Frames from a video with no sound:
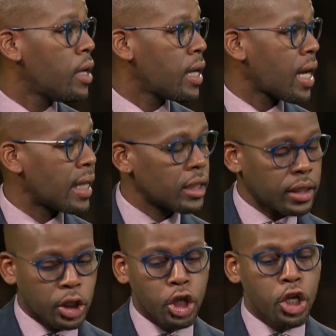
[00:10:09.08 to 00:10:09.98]
can
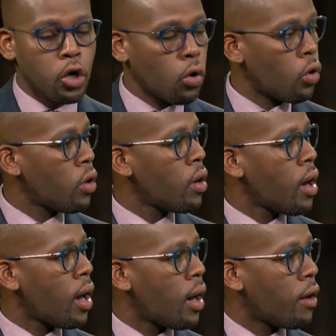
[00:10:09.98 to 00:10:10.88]
secure
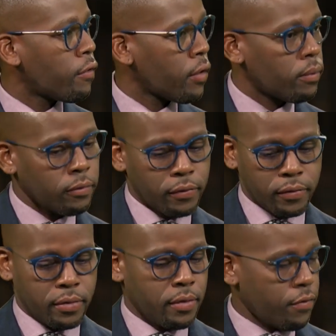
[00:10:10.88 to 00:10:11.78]
from
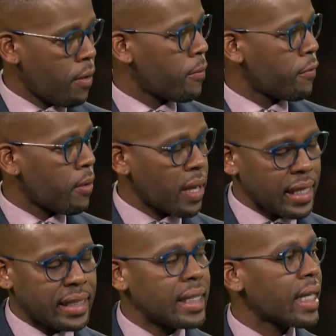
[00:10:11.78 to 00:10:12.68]
at
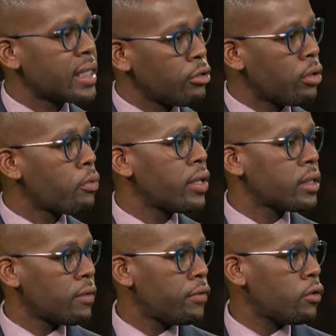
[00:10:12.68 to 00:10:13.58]
least the exterior point
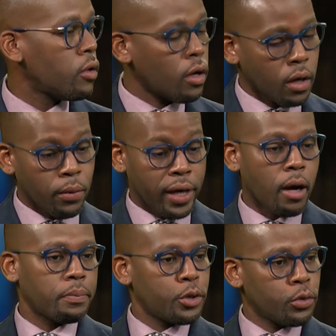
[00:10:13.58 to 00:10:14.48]
of view going
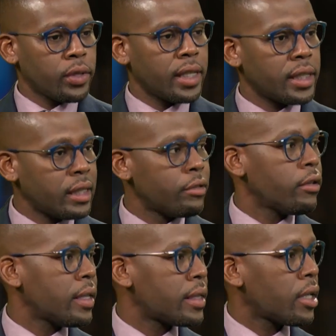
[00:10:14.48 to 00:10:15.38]
up to the interior,
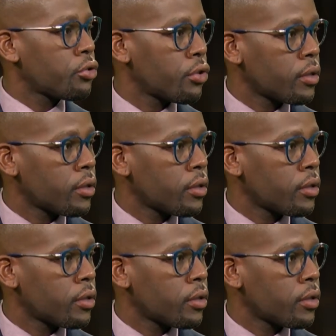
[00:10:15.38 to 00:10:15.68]
etc.